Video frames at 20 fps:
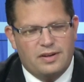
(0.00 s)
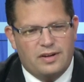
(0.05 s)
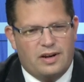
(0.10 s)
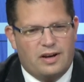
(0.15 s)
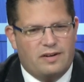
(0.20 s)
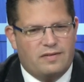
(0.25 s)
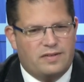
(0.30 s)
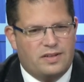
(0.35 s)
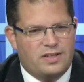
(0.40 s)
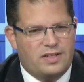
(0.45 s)

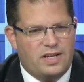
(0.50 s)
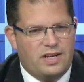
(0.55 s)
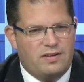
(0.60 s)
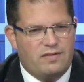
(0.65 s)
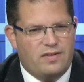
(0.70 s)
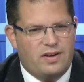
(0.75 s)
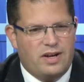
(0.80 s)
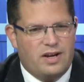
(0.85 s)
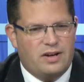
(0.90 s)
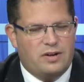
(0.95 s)
off the
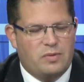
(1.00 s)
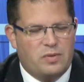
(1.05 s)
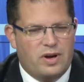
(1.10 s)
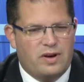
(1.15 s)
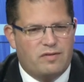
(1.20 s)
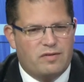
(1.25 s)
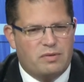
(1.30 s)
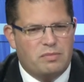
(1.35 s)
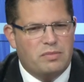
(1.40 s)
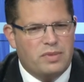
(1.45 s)
TV and away
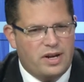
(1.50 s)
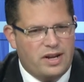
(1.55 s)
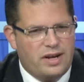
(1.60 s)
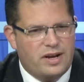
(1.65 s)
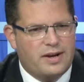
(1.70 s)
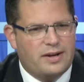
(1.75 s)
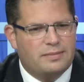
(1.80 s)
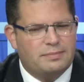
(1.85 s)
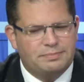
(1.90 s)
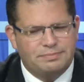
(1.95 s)
from
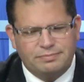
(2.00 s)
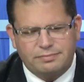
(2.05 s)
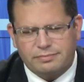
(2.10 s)
media.